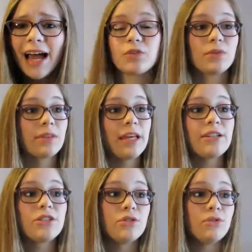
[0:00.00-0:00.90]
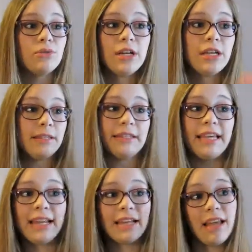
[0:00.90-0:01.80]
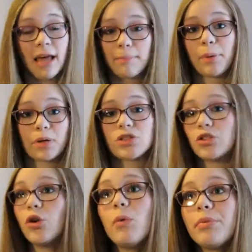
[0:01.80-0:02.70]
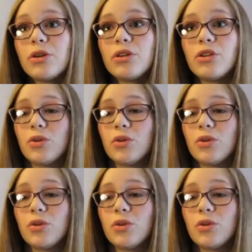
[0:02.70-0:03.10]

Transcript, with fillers: If you'd like to get it at Barnes & Noble